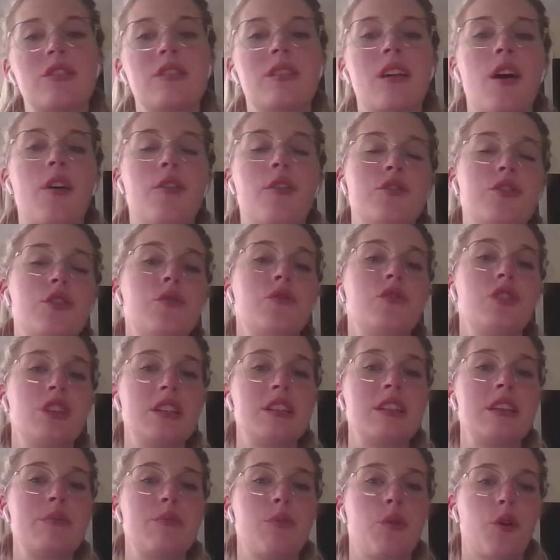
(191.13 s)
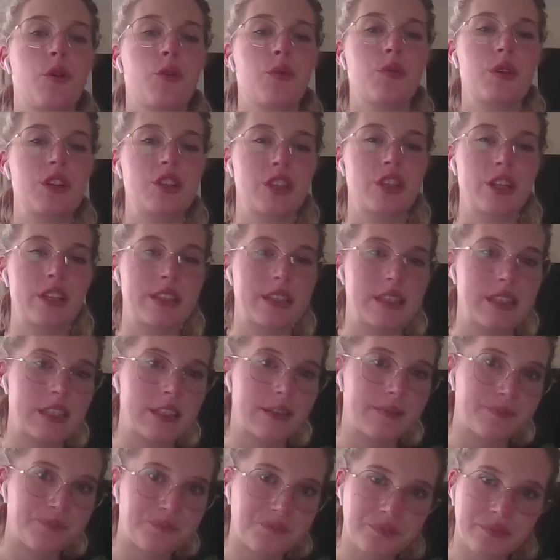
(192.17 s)
also GC pore regions.
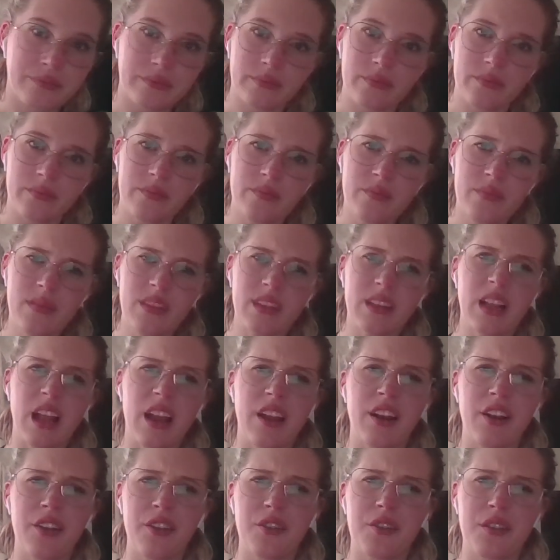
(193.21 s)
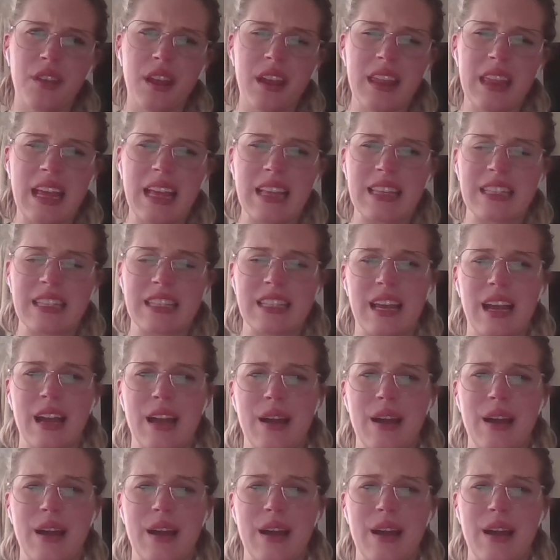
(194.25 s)
Another thing that's